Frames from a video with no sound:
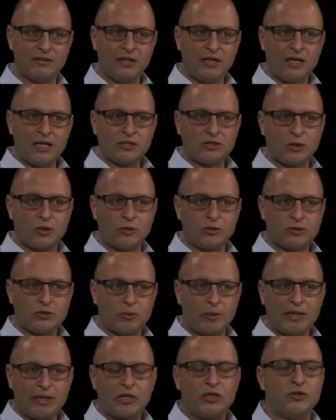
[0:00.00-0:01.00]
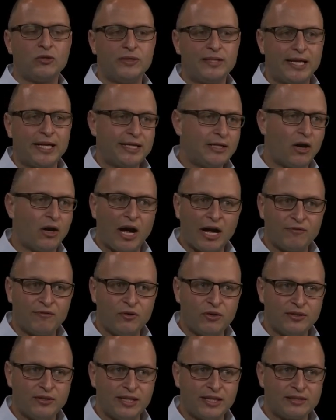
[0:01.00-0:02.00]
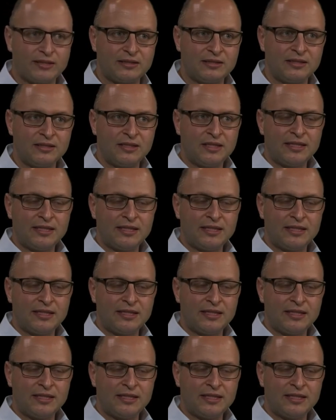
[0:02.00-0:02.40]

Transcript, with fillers: Yep. So so at 38, I have no debt.